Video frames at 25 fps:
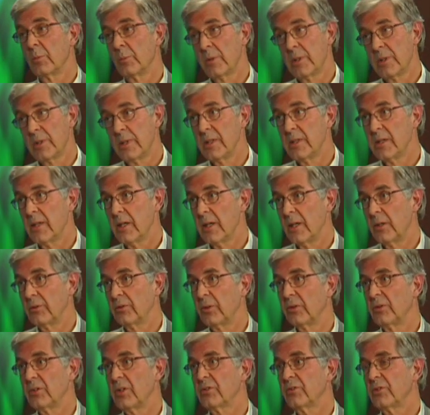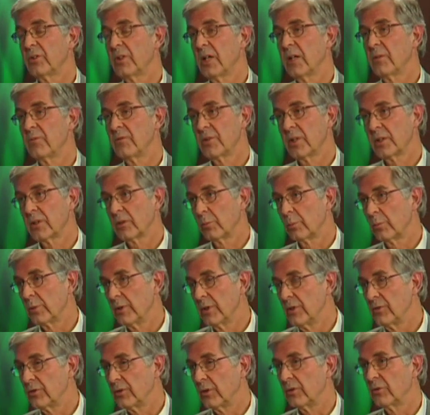on windy days. It doesn't have gentle
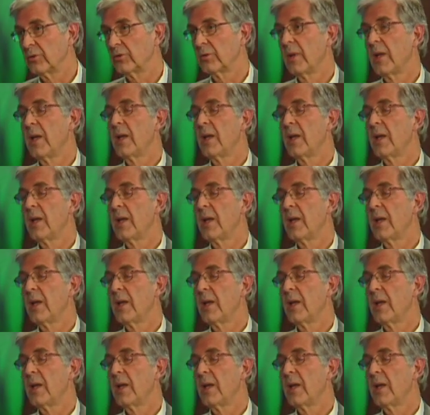breezes.